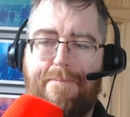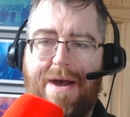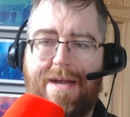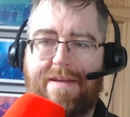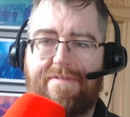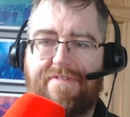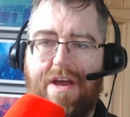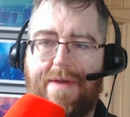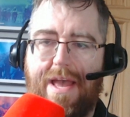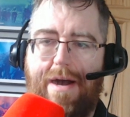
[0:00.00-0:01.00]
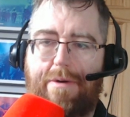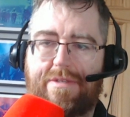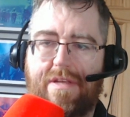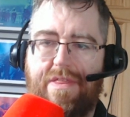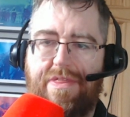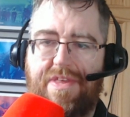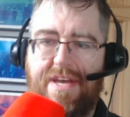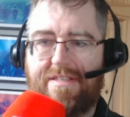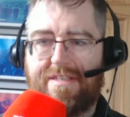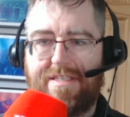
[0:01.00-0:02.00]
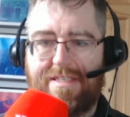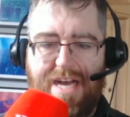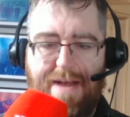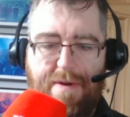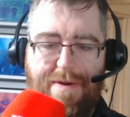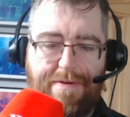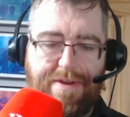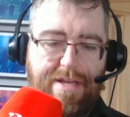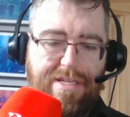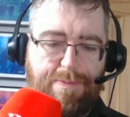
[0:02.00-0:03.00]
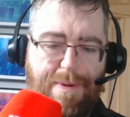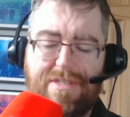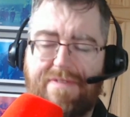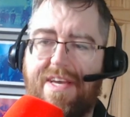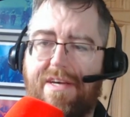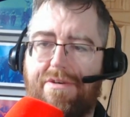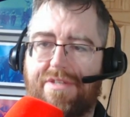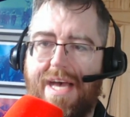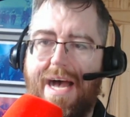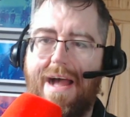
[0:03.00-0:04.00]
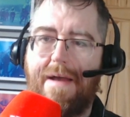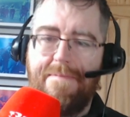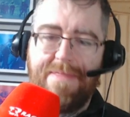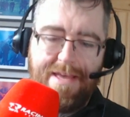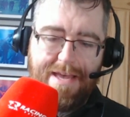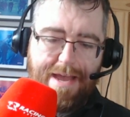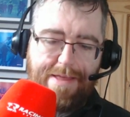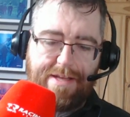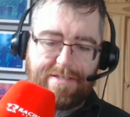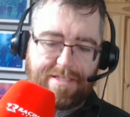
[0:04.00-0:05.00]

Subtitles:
back at Fairyhouse this time around. Spirit of Eagles there in the